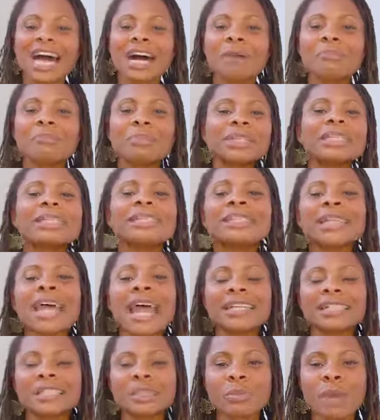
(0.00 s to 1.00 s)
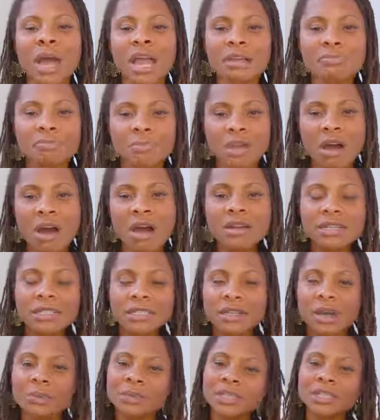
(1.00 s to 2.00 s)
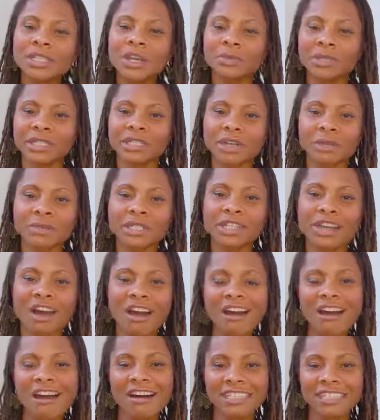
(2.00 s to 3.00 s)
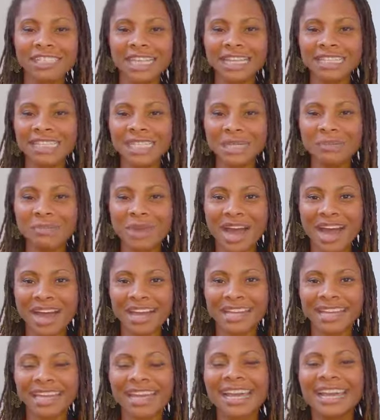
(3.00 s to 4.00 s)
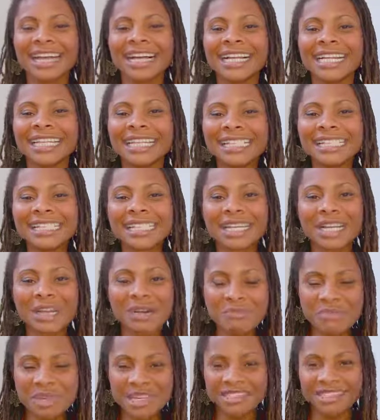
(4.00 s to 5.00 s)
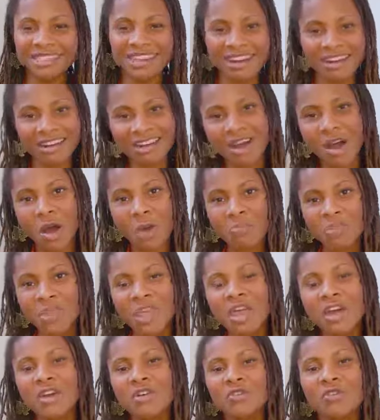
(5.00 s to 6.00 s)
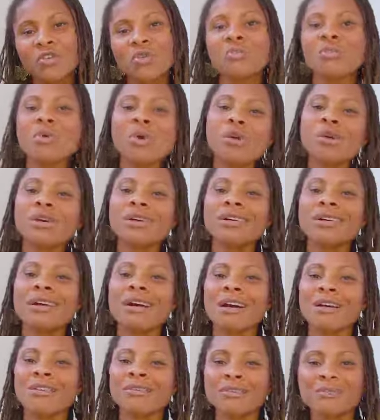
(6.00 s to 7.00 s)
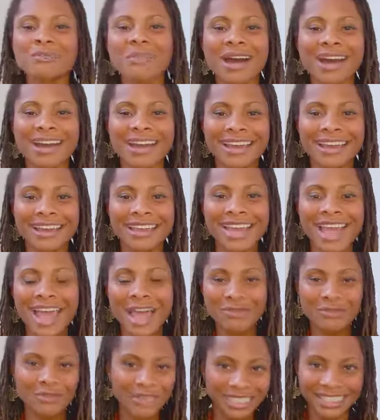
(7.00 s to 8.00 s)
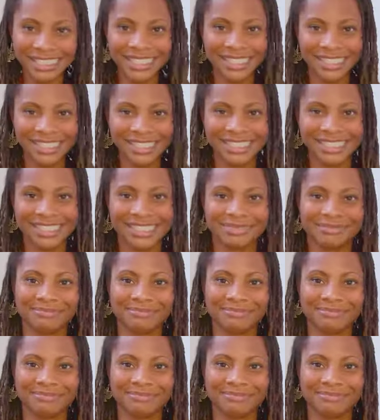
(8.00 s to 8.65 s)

Please head to my blog at www.contentedbylisacamille.com for more of my adventures.